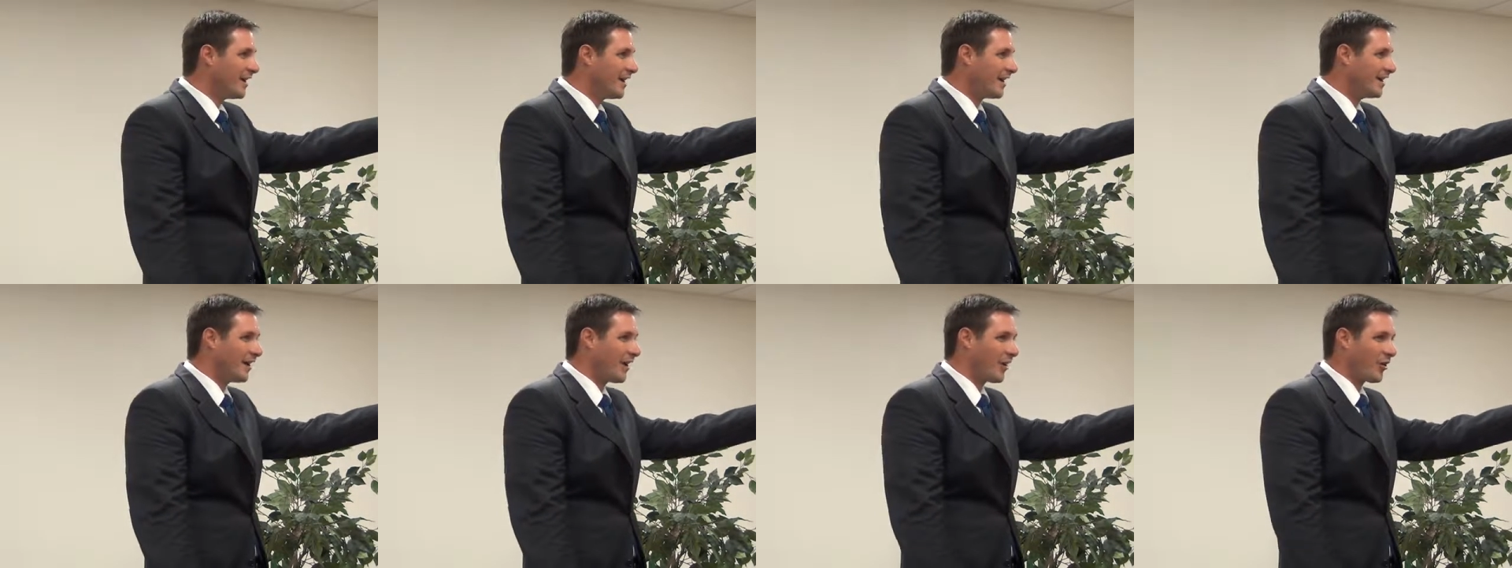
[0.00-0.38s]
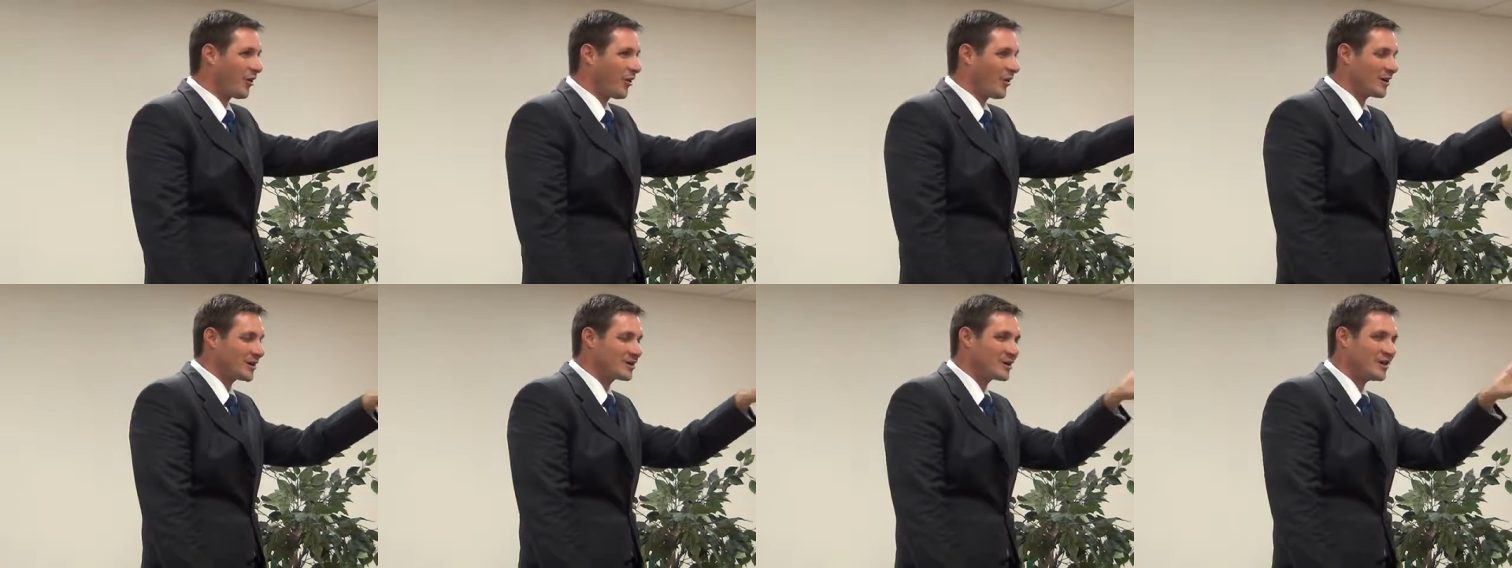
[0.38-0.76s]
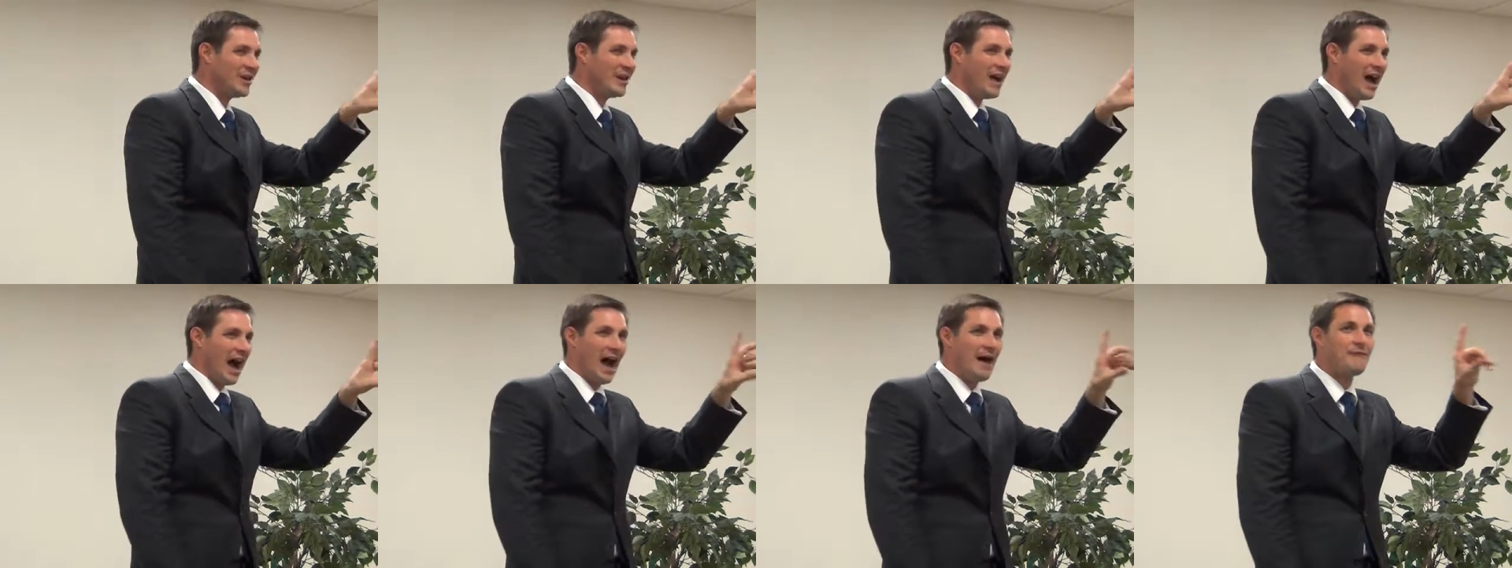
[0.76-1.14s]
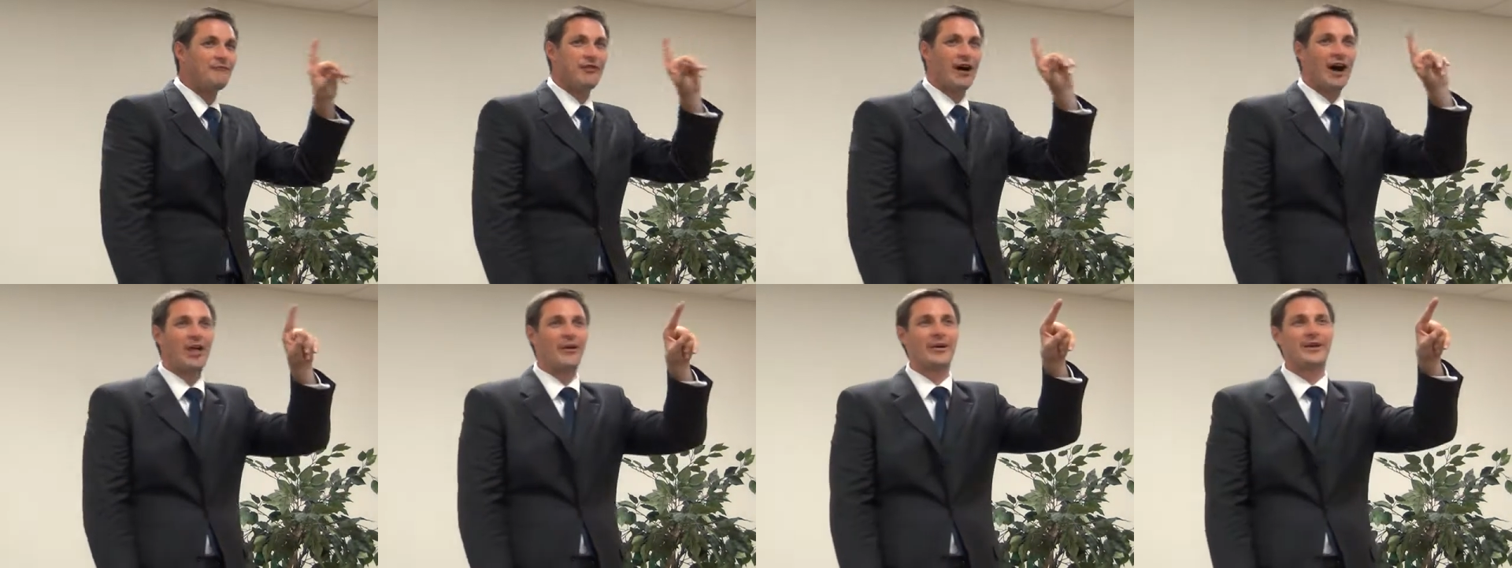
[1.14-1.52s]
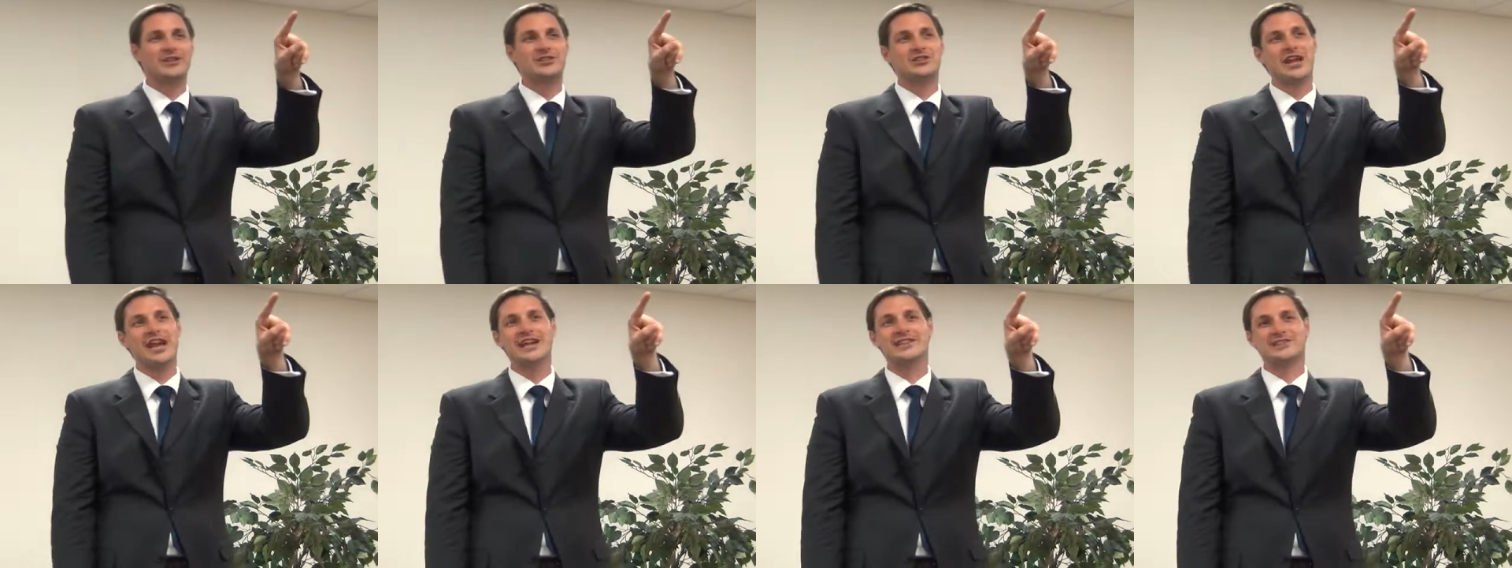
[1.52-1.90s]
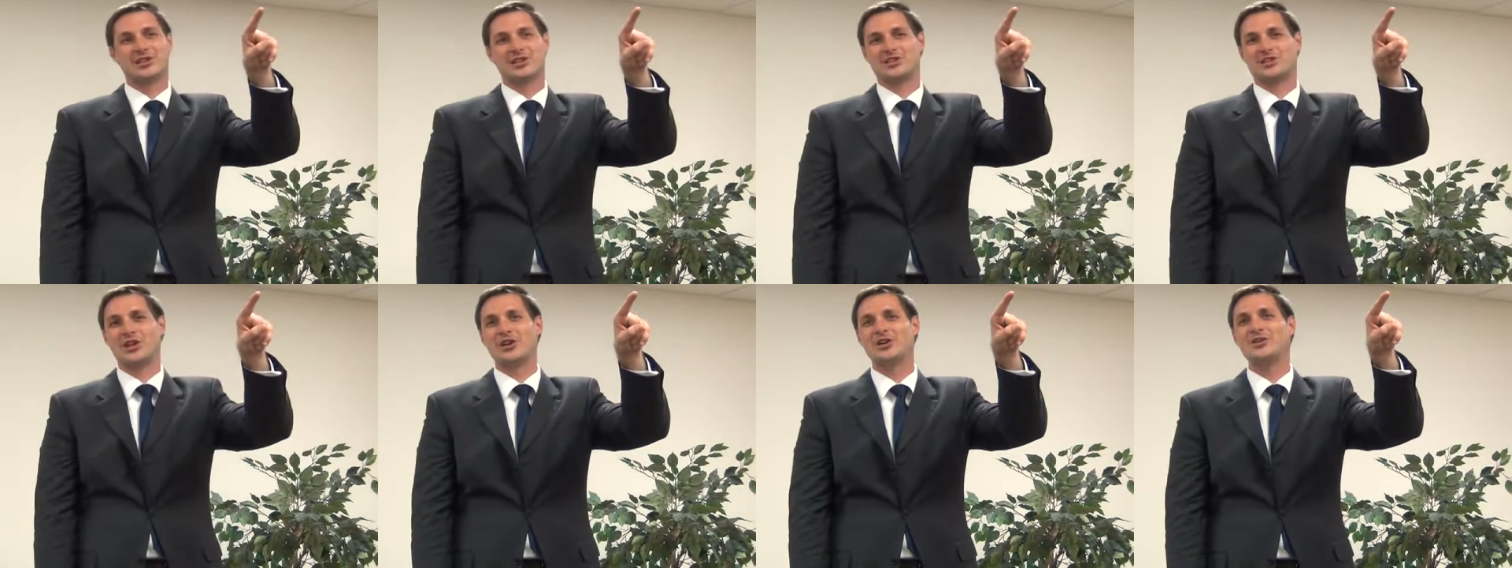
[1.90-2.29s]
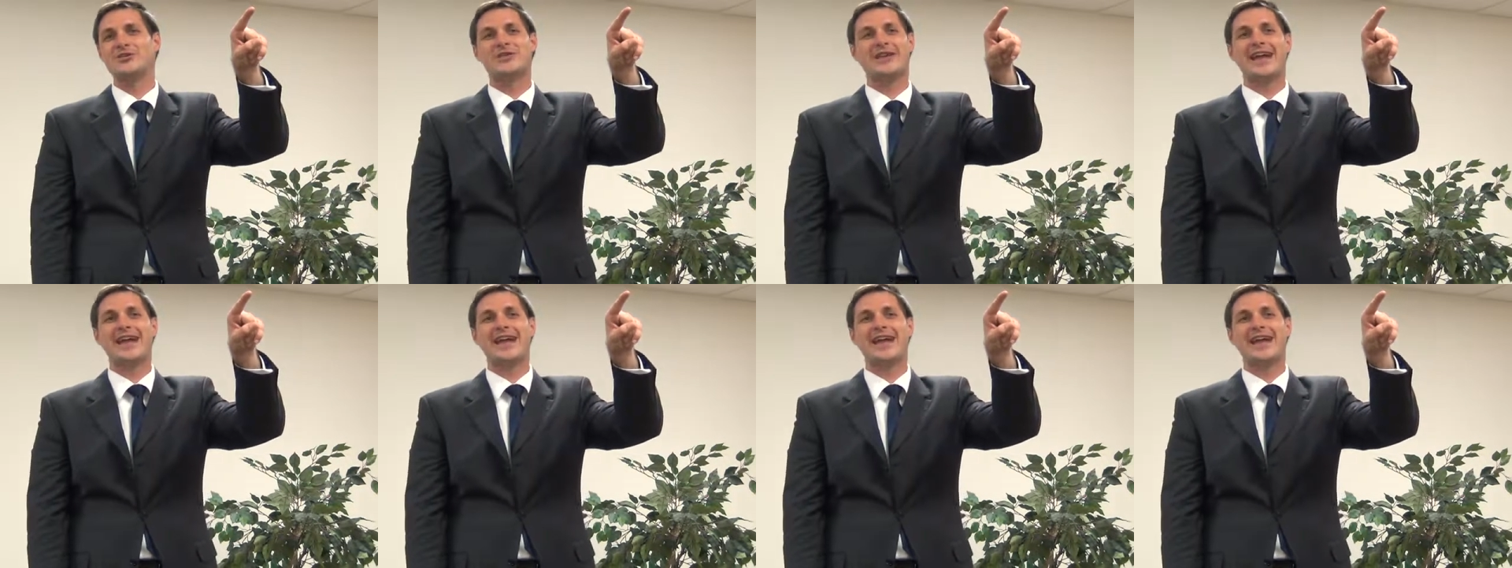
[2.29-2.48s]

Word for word: In other words, I'm following Jesus, so you